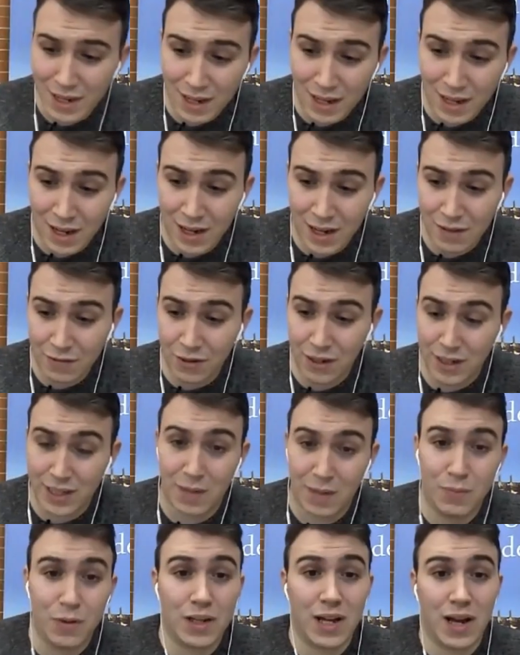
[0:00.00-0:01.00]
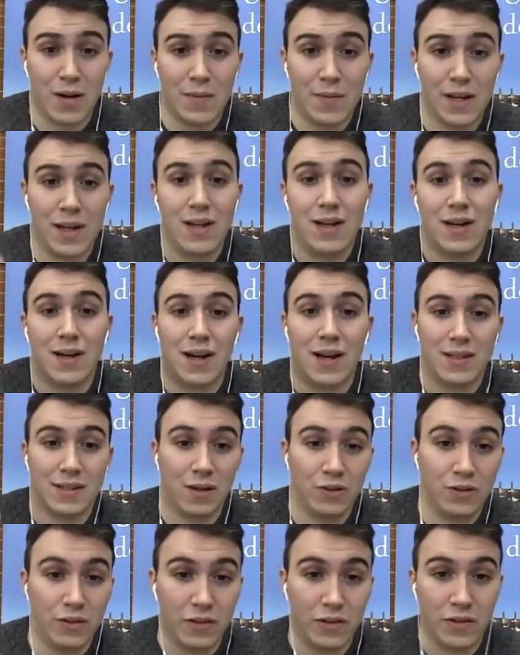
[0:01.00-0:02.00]
And for example, camera has a
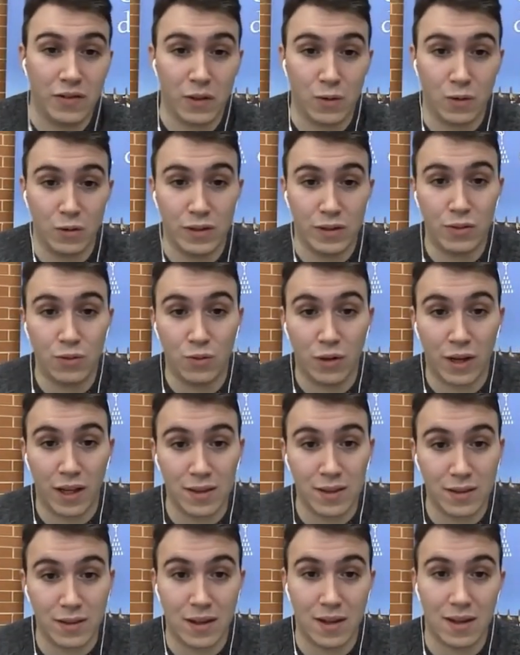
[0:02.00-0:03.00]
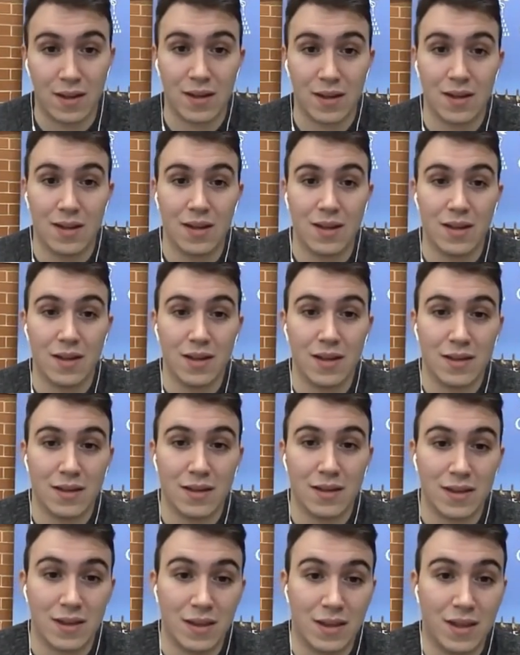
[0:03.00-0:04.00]
lot of difficulties to get the
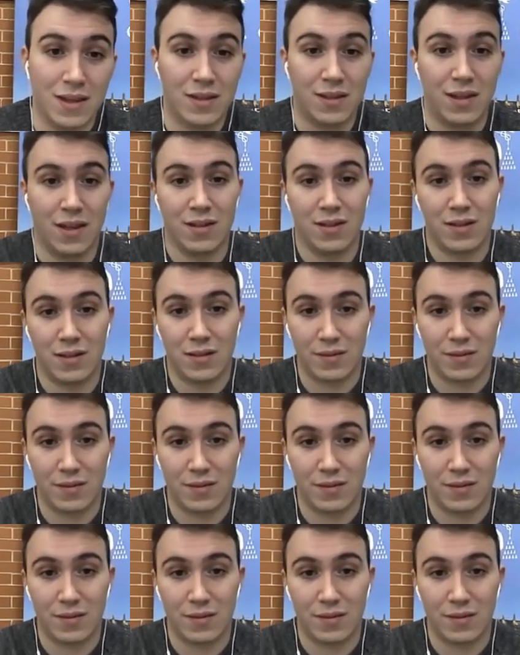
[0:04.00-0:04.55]
distance.